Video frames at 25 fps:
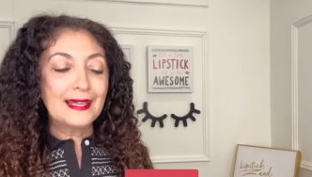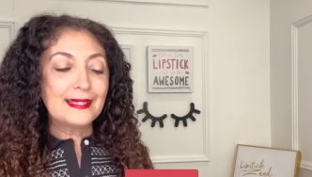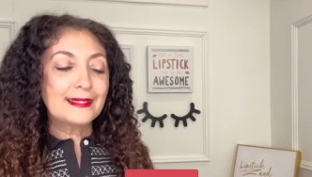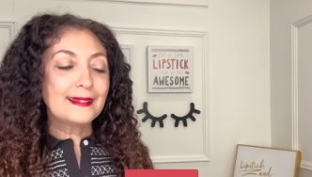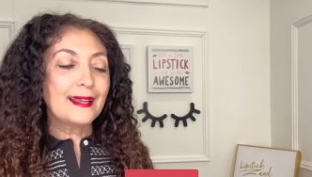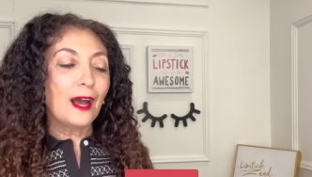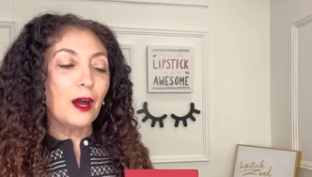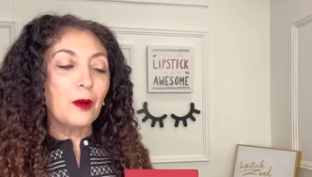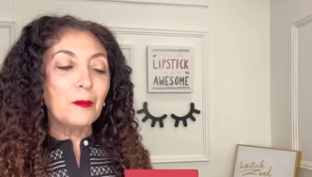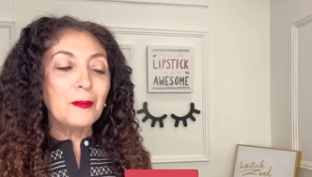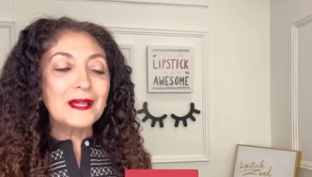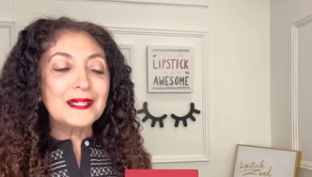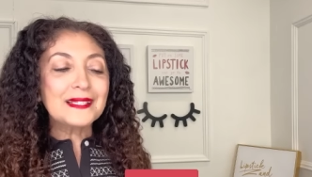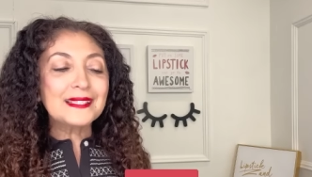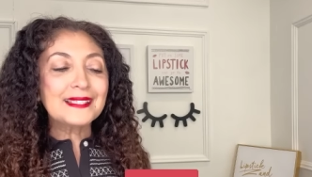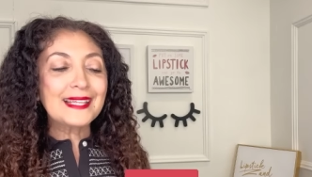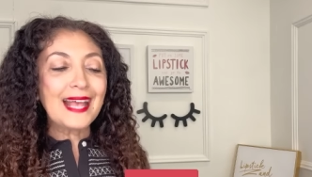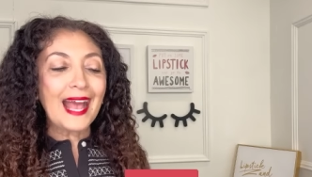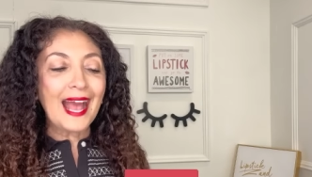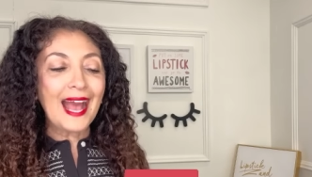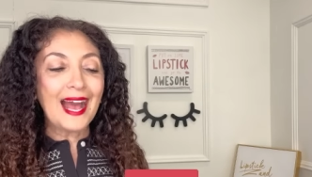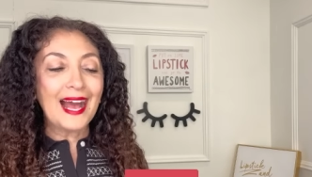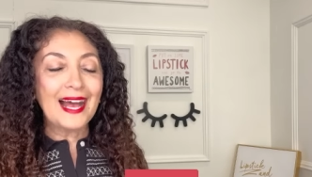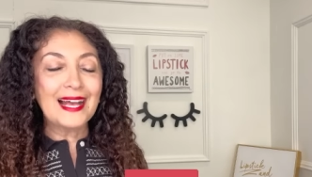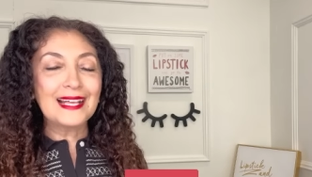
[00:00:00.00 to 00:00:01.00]
Talbot's
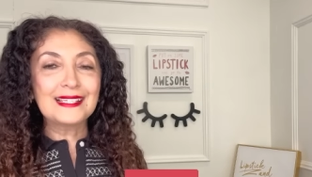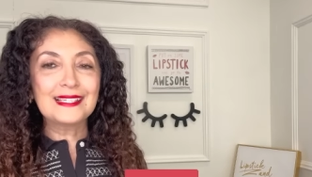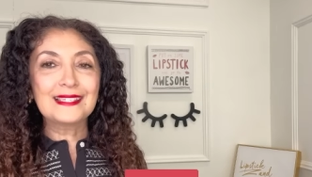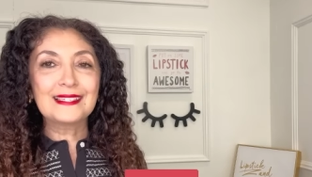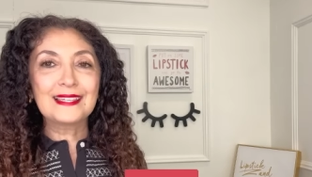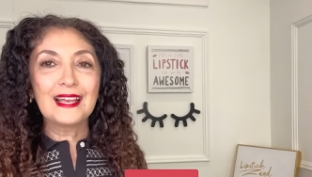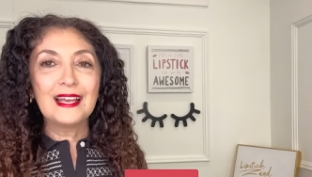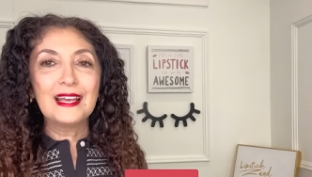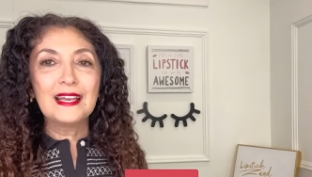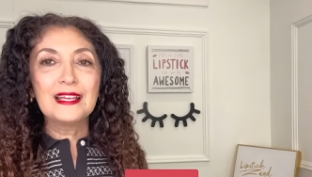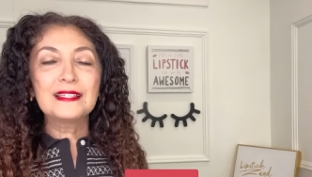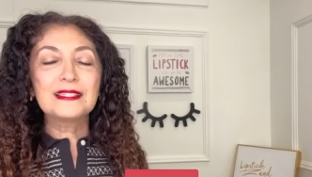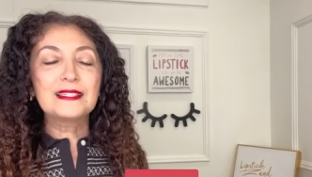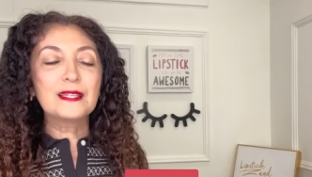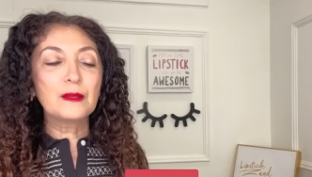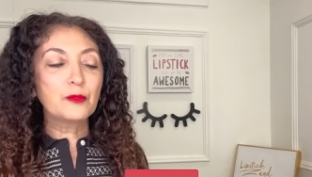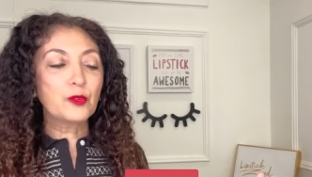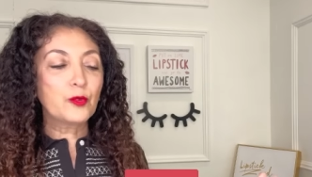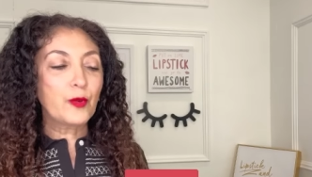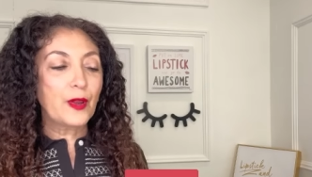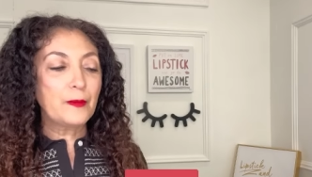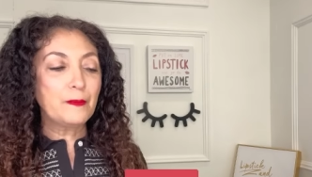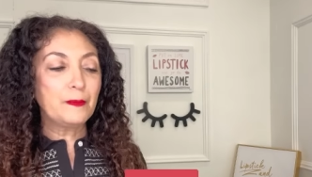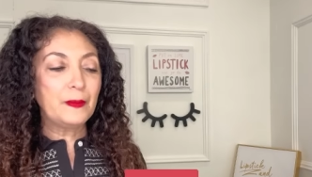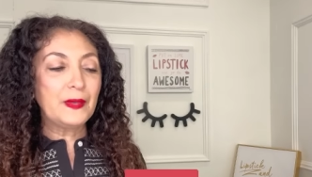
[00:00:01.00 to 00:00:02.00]
has some
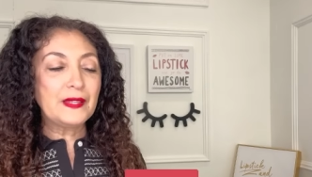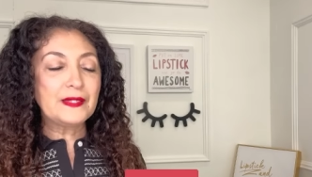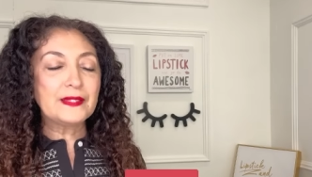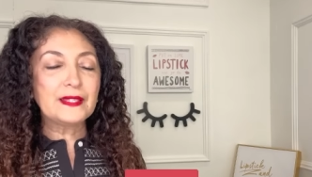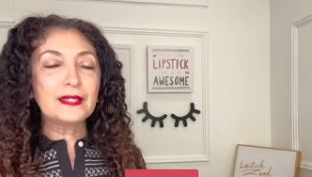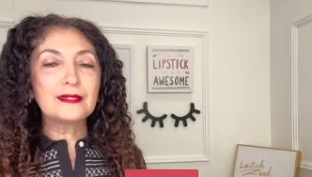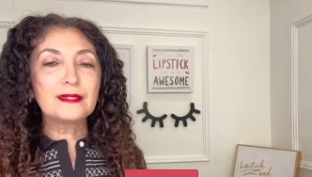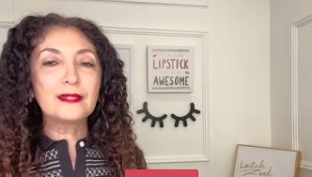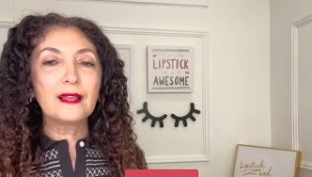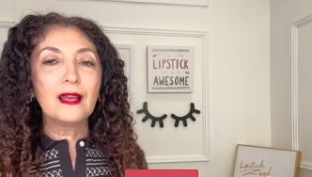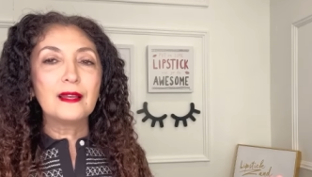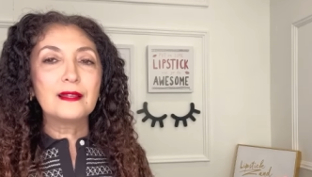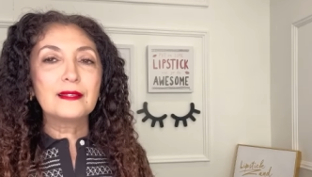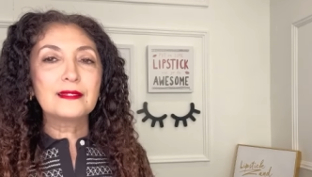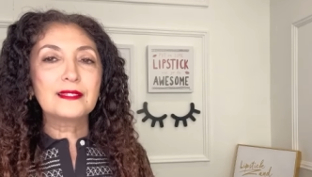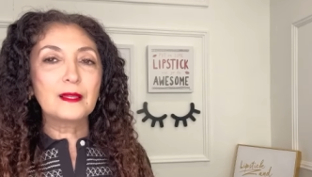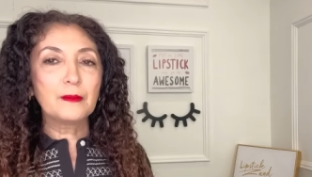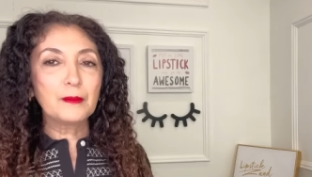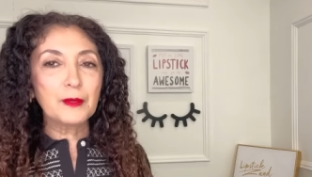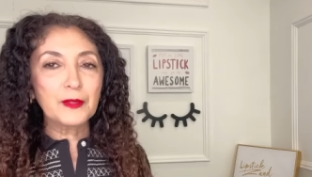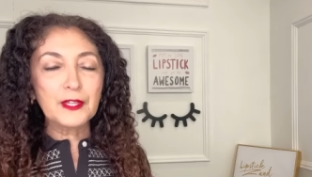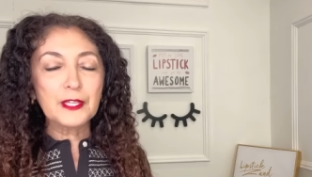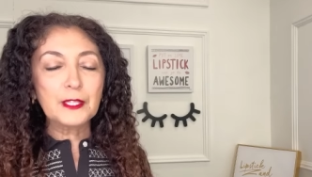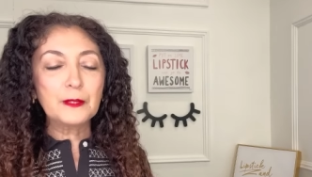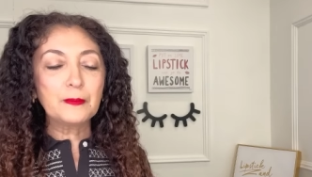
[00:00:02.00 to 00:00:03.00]
great pieces.
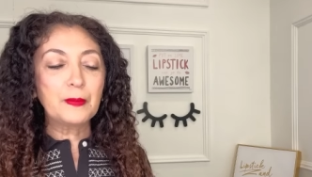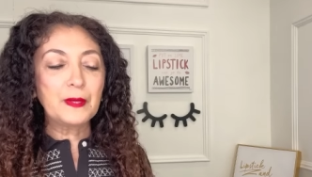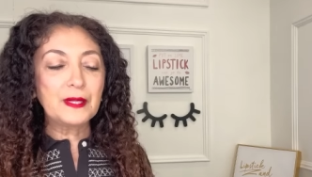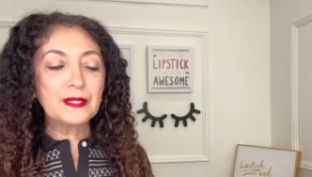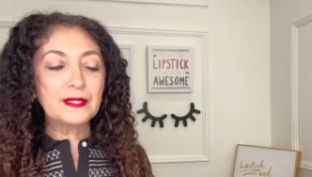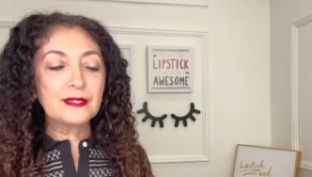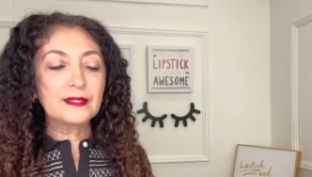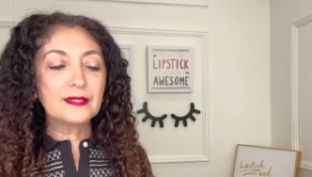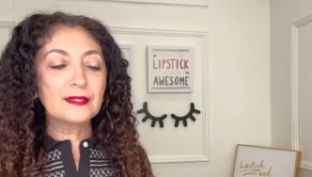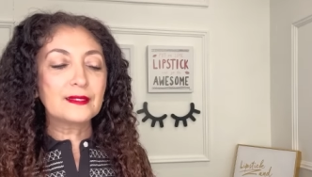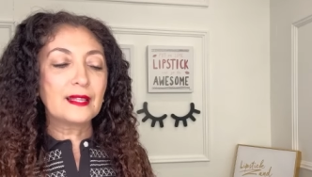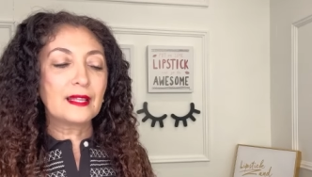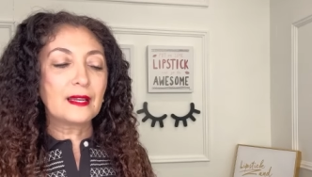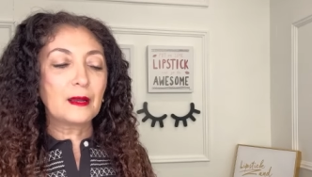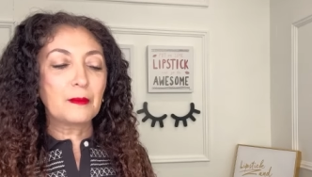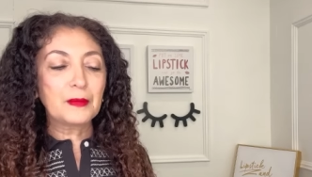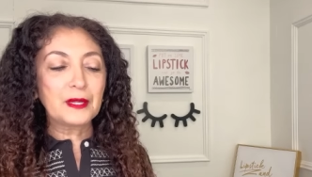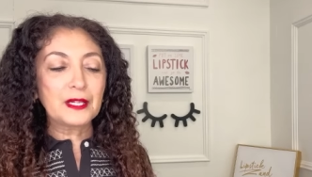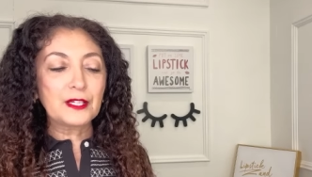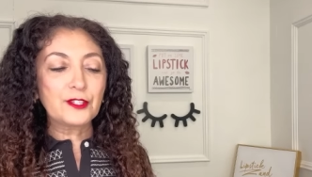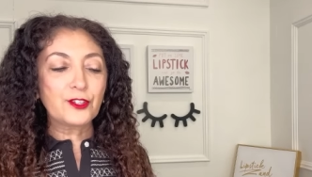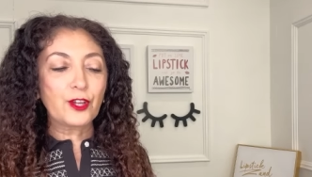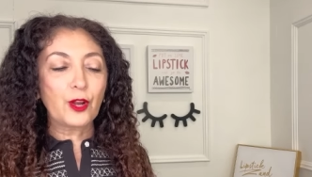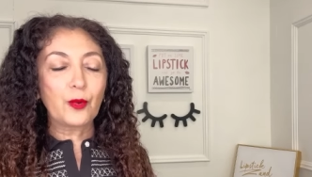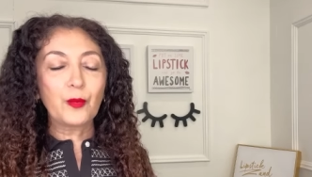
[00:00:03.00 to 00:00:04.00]
Some of these pieces that I'm
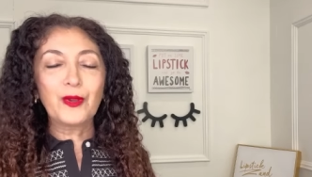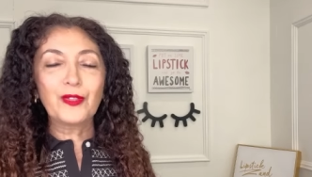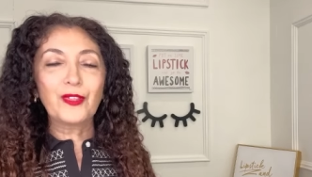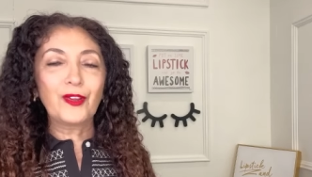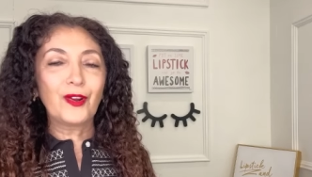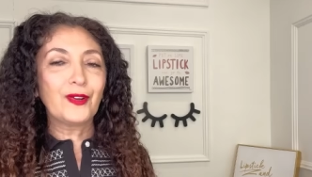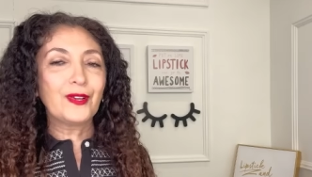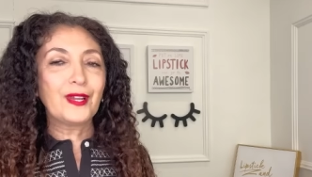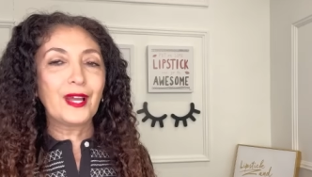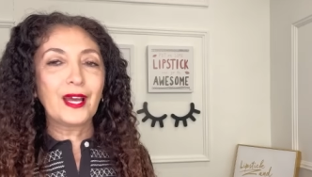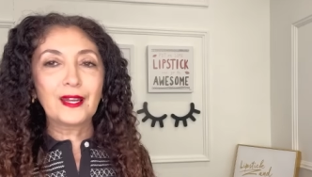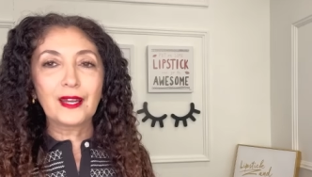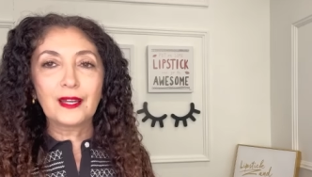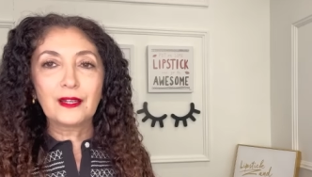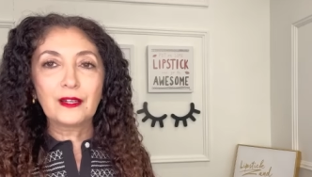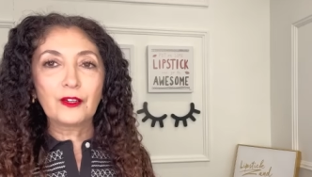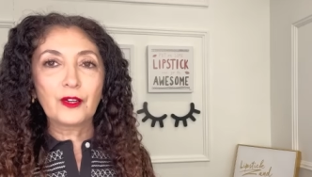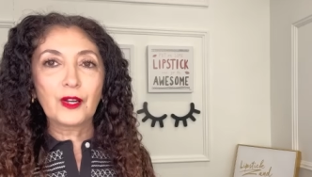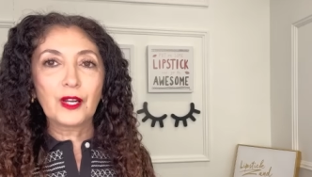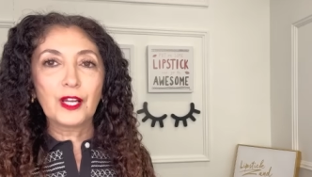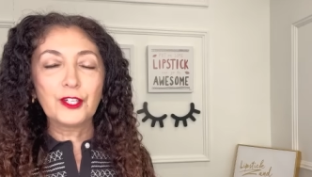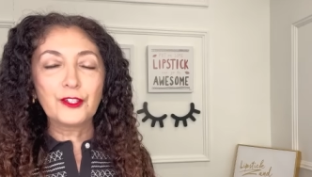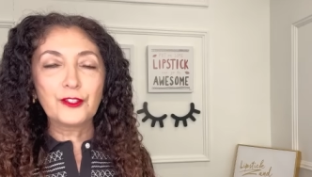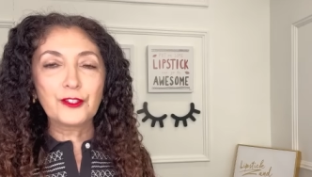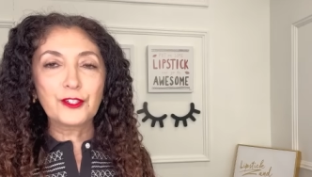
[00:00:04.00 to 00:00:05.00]
going to start with are not
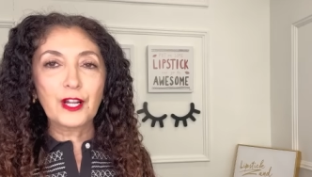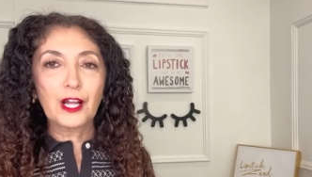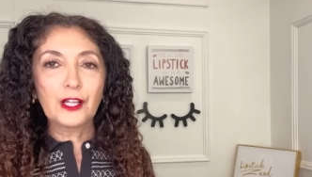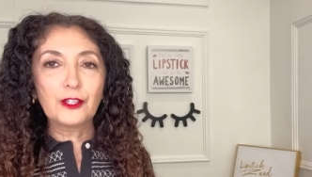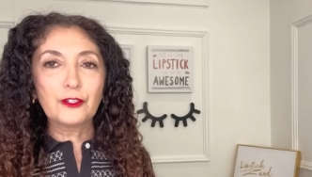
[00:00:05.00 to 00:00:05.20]
under $100,